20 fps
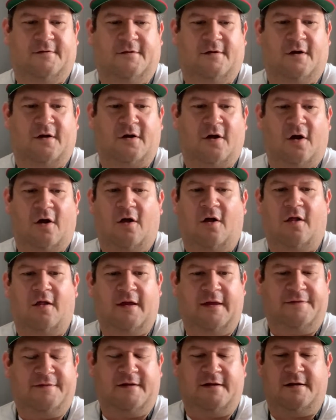call,
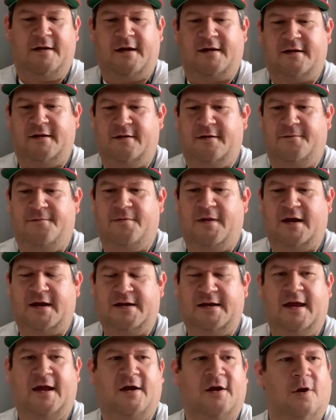and then like an
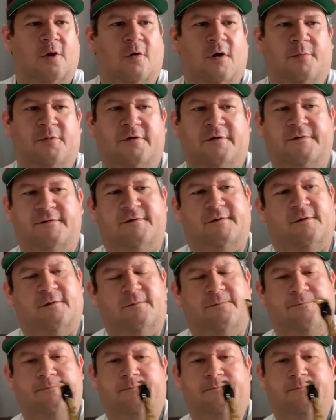echo almost. So